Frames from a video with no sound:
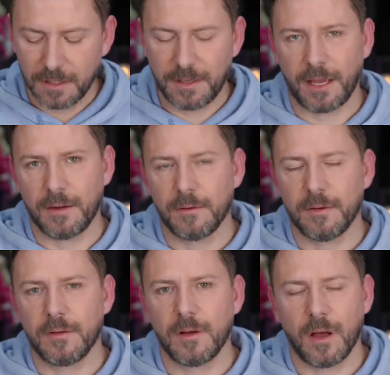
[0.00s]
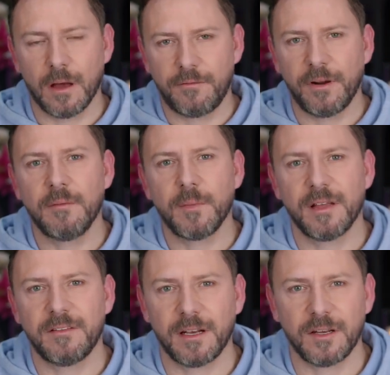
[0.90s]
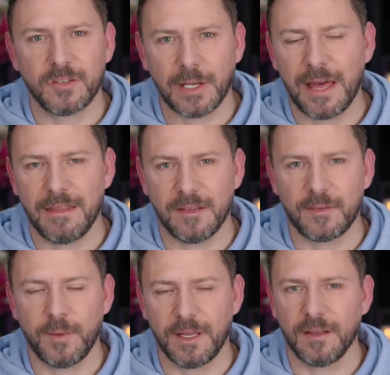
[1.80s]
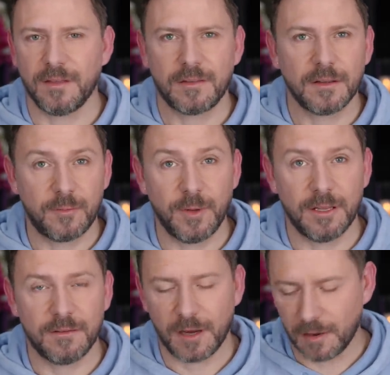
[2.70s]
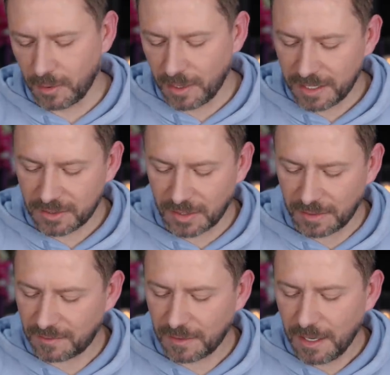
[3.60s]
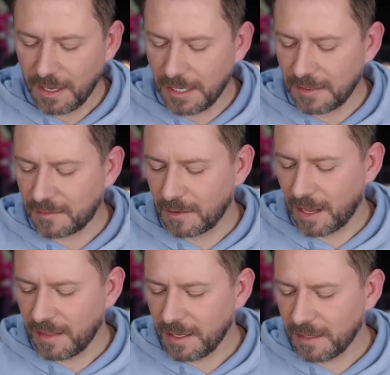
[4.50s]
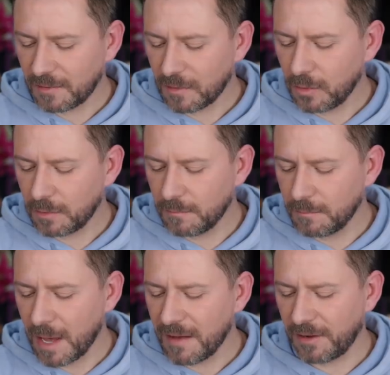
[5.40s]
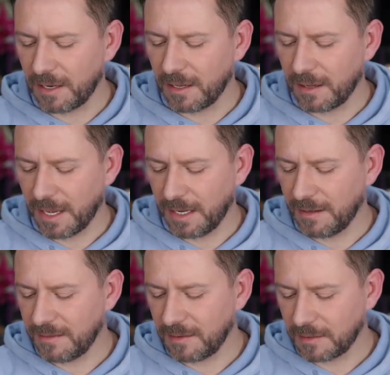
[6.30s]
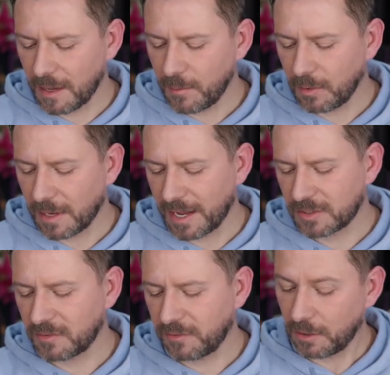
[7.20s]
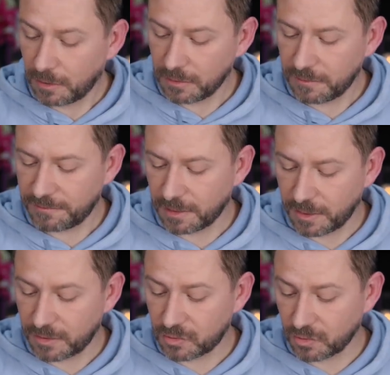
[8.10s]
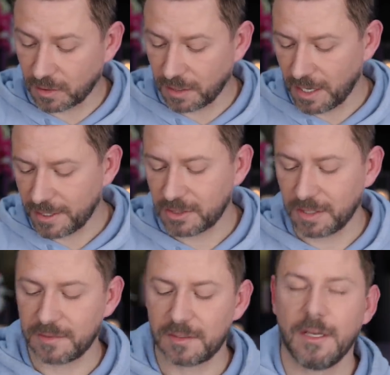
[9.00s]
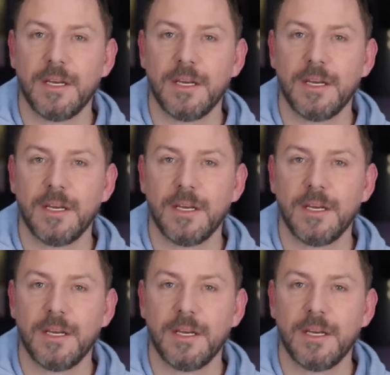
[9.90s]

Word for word: Now, a friend of mine said I should get this because speaking of terrible lashes, it's I think it's called Mavala and it is a double lash for longer, fuller, stronger lashes.